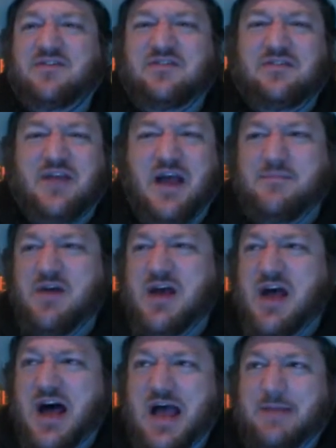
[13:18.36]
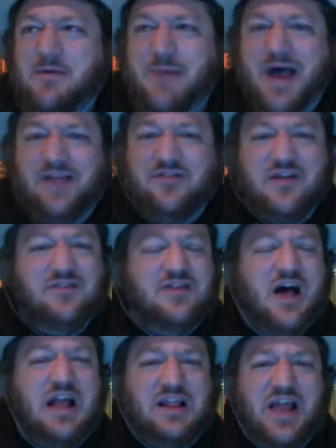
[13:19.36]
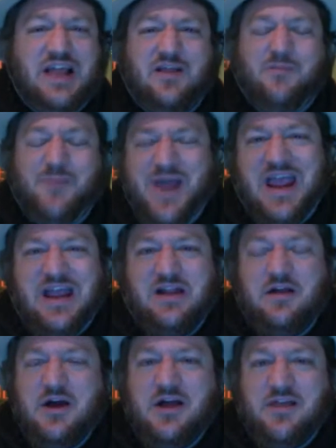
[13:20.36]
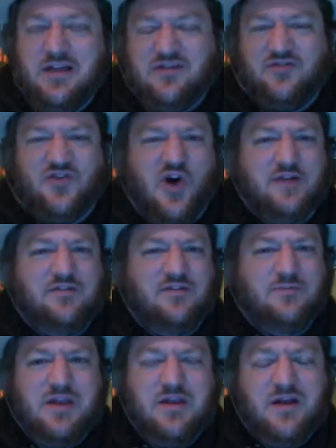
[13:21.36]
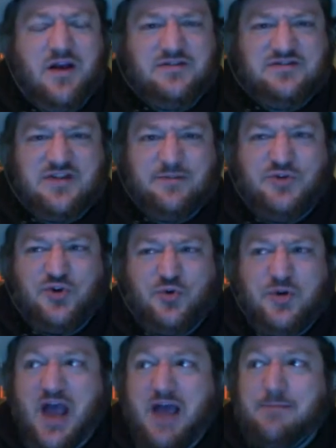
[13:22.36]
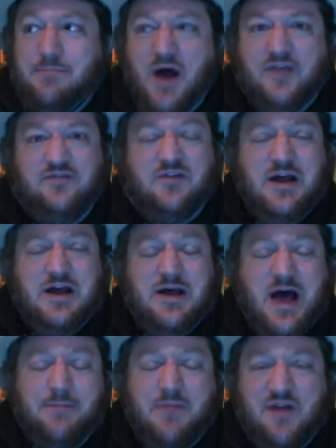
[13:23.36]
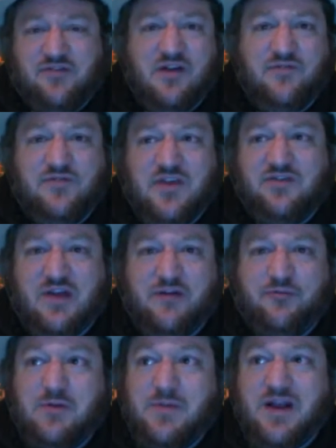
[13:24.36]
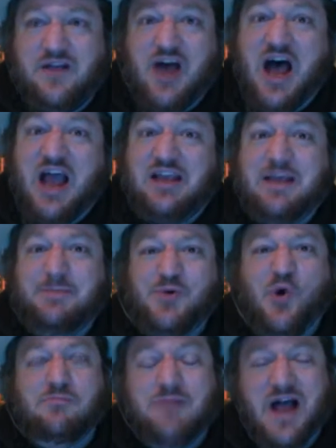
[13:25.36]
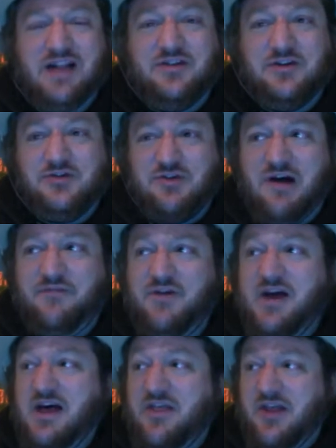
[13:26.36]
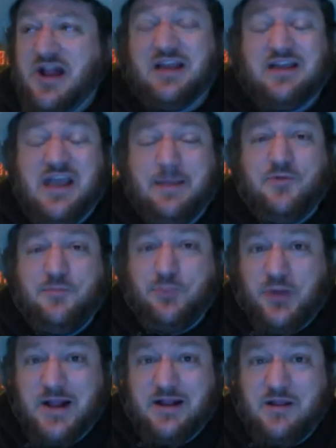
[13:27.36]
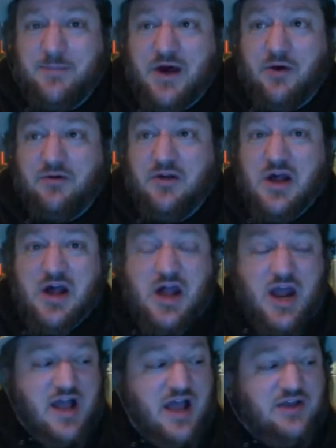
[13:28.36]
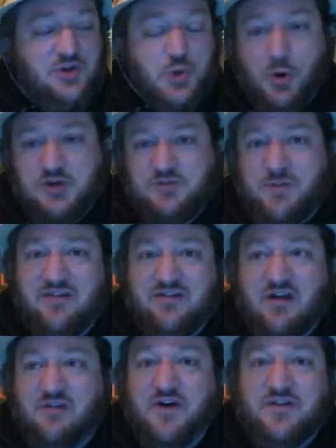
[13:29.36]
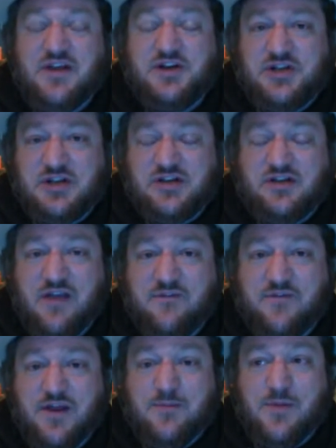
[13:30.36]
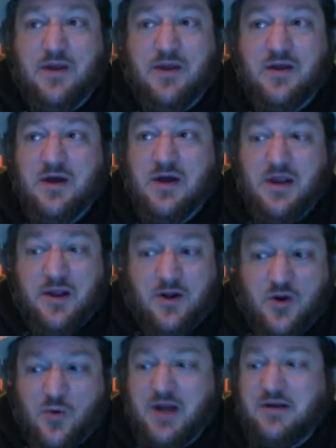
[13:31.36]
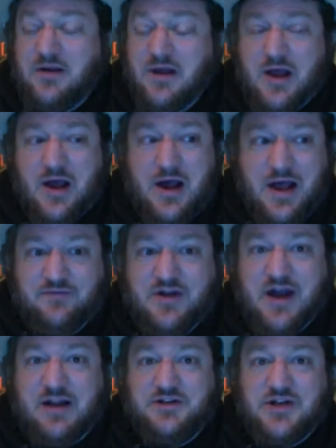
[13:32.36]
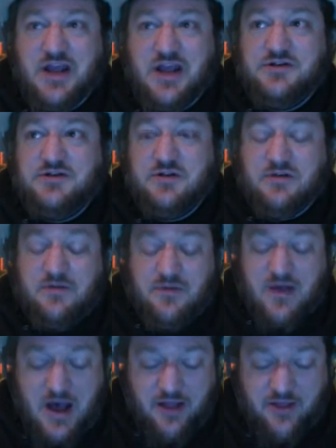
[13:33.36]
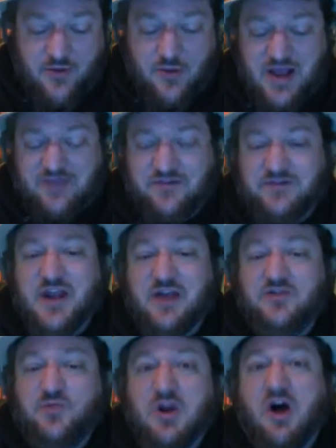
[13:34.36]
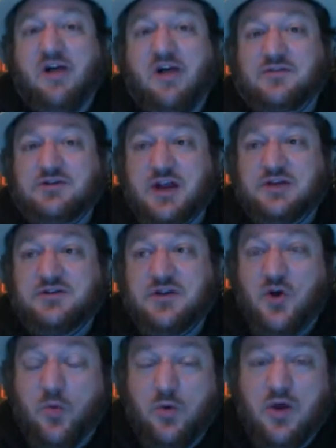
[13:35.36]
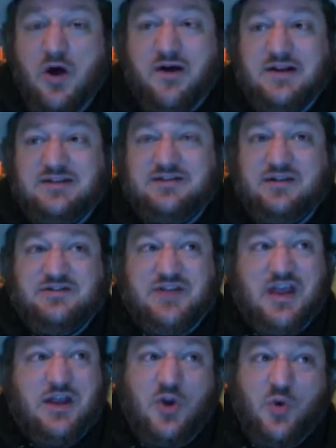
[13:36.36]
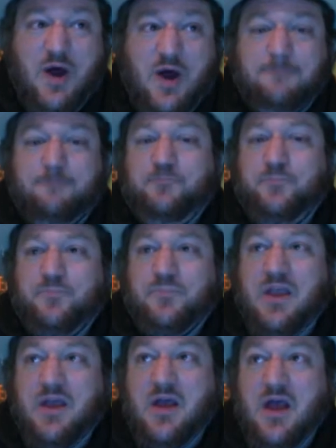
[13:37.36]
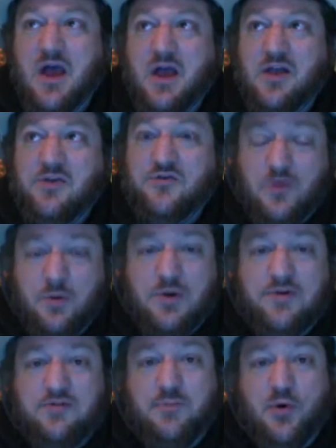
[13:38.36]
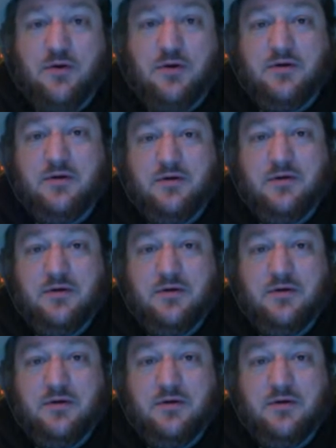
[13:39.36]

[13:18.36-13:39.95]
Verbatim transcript: I'm I'm a masochist. I like the pain that this causes me on some degree. I must. I must love this suffering because I keep going back to the trough that I keep complaining about, and I gorge myself on this shit that they feed me. You know what? I've got to change. Hollywood has to change. We all have to change. We all got to start saying, you know what? Story's important.